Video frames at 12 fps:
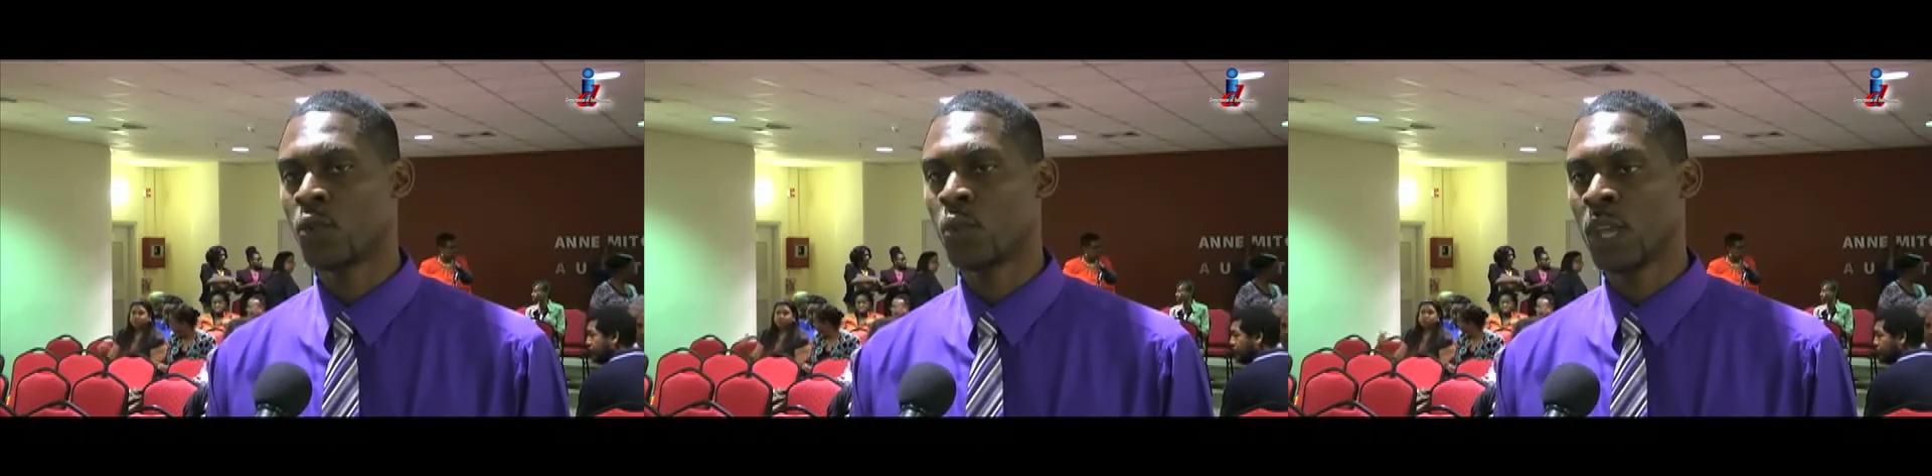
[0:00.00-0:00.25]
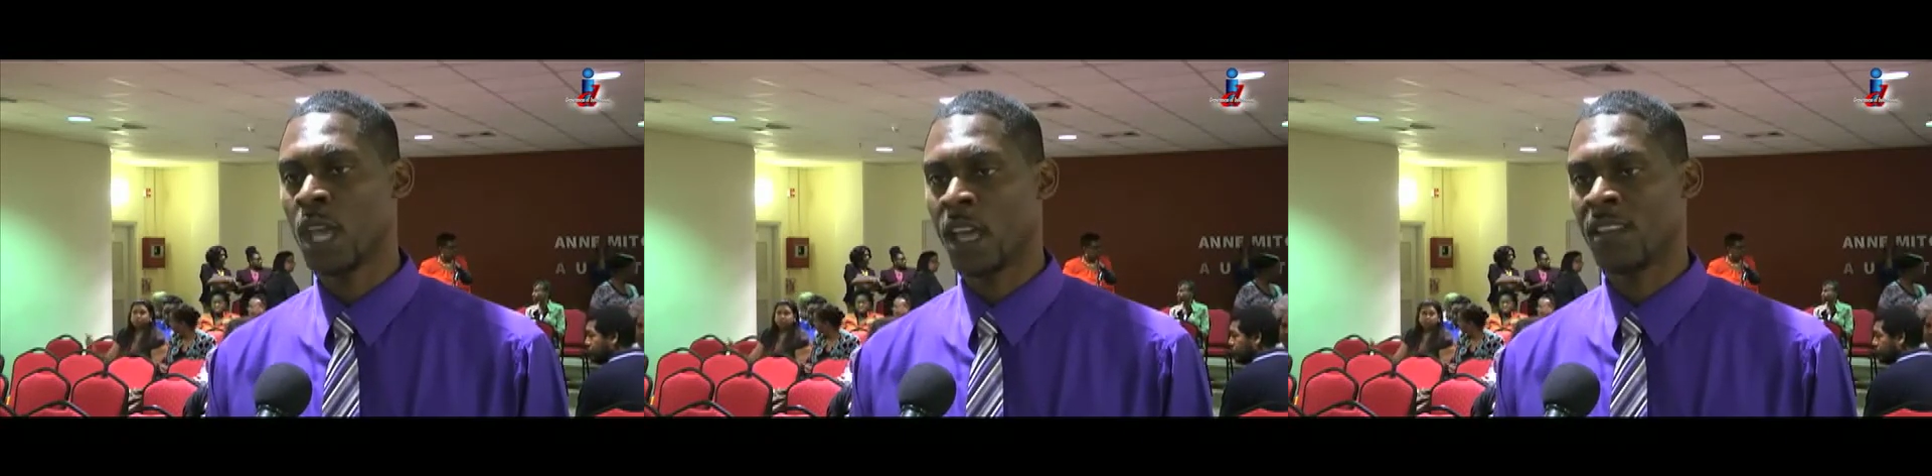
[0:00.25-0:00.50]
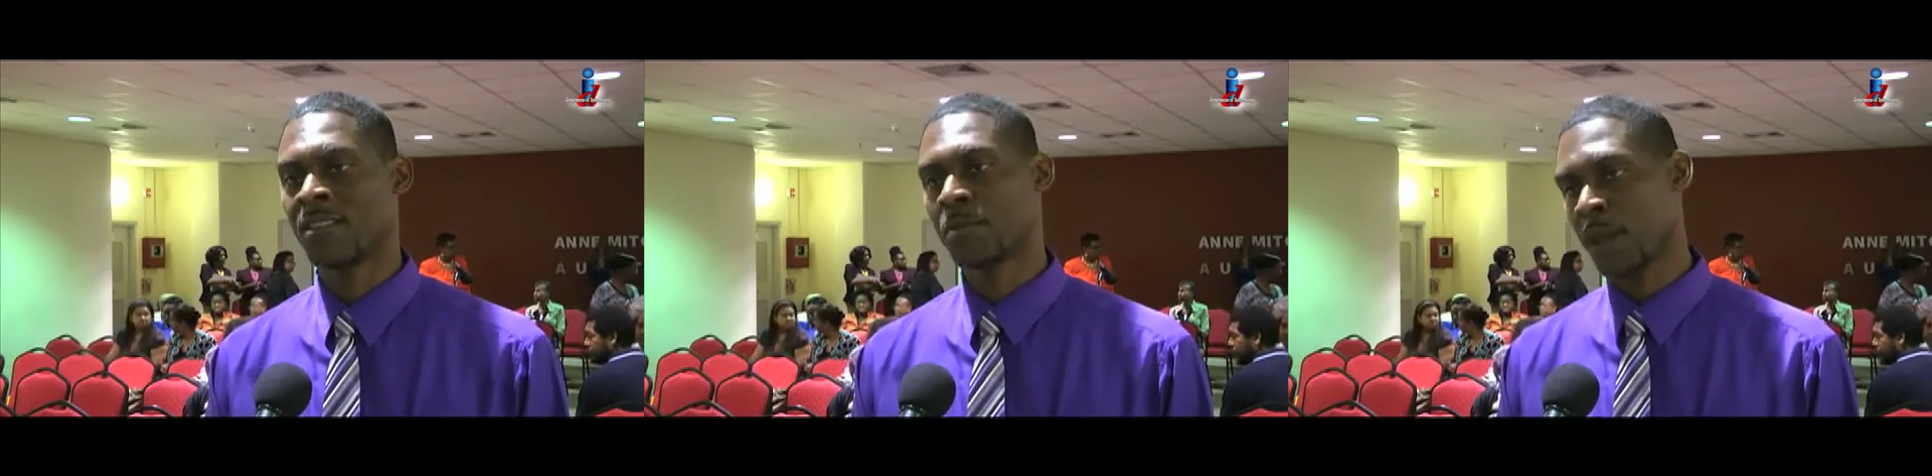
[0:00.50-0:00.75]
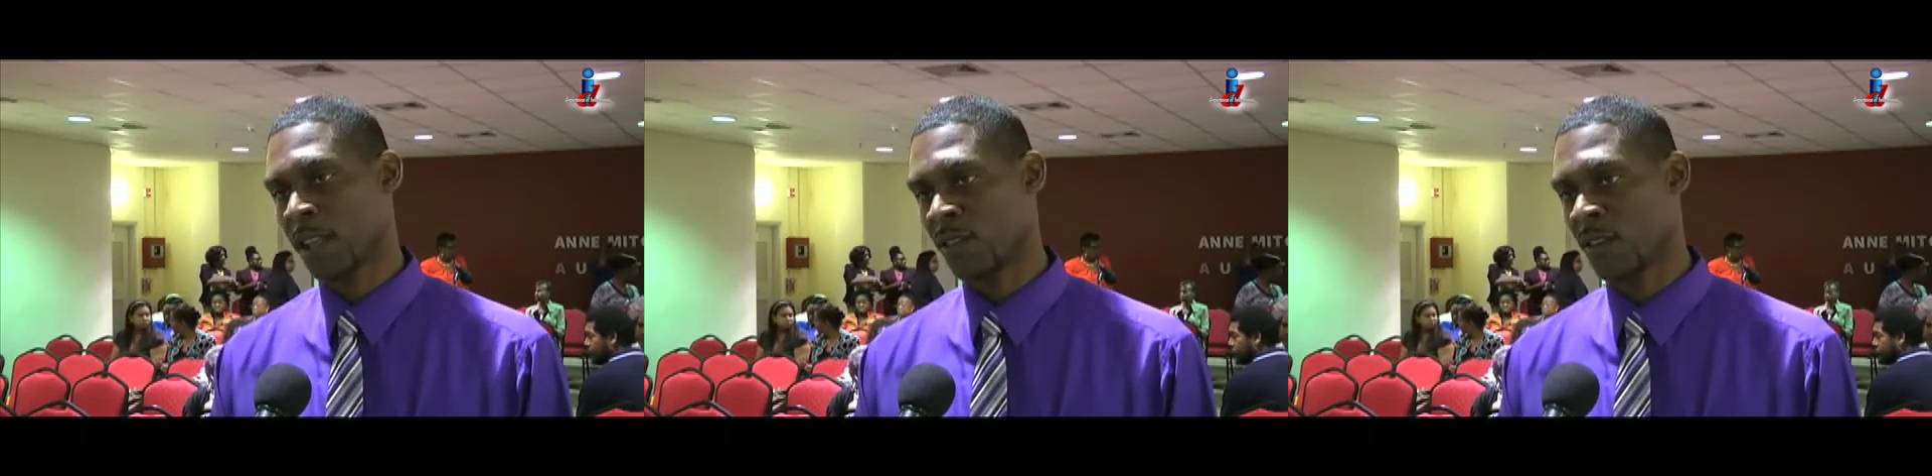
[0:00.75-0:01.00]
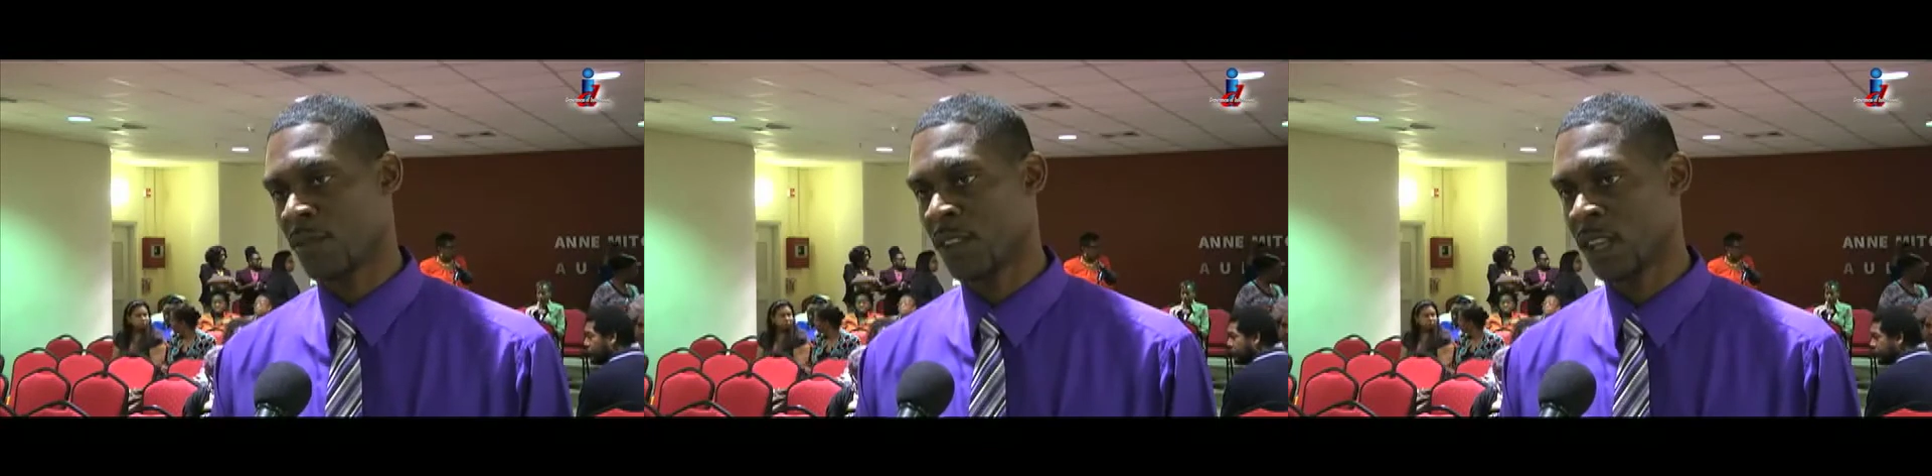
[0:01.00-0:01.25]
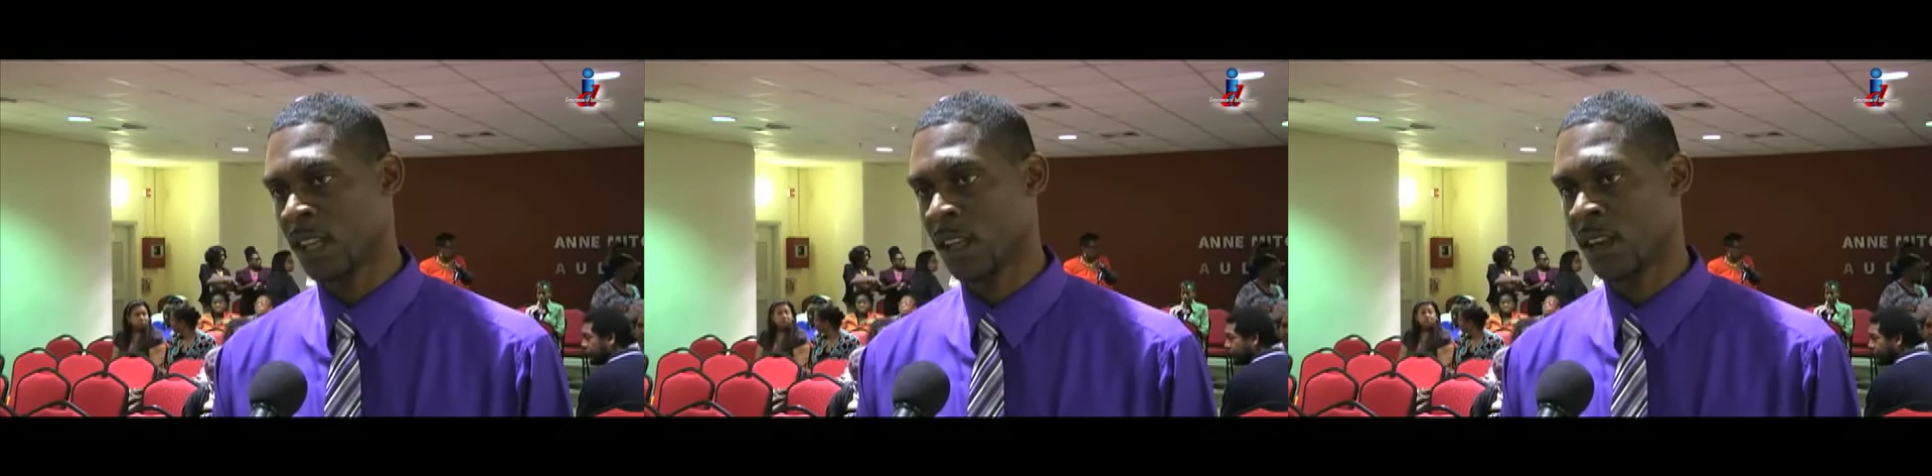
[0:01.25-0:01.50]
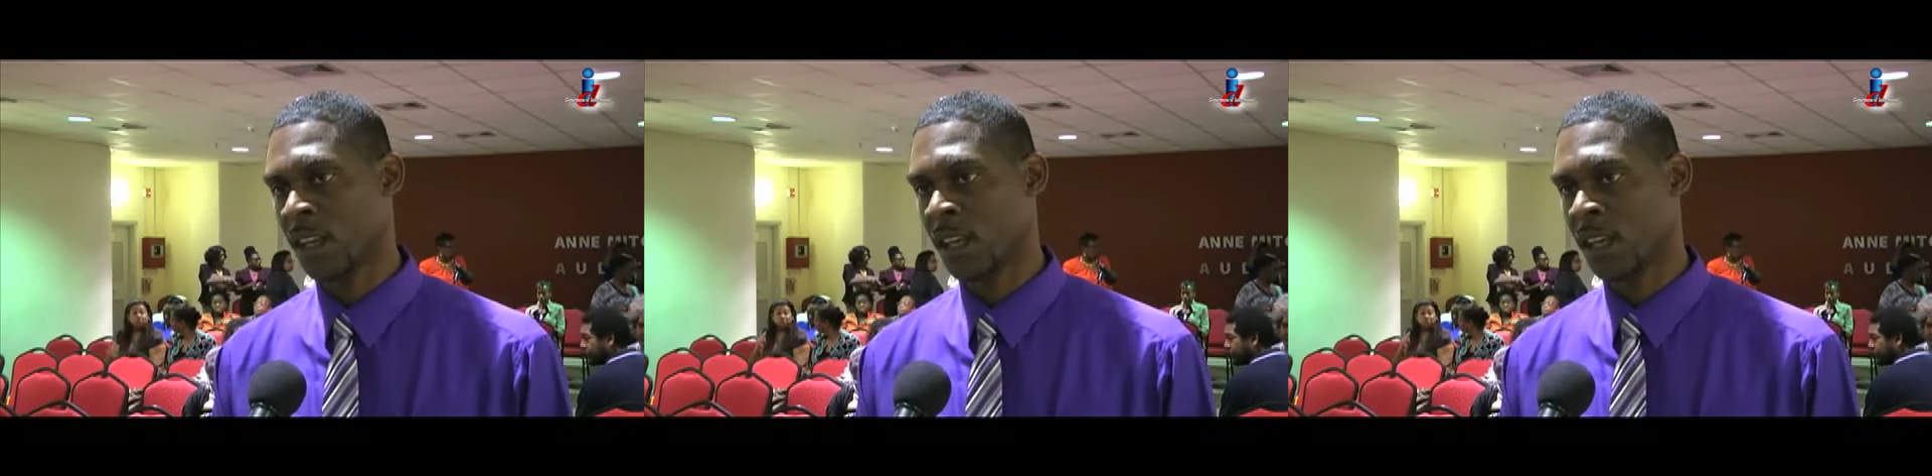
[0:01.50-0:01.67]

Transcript: we expect of the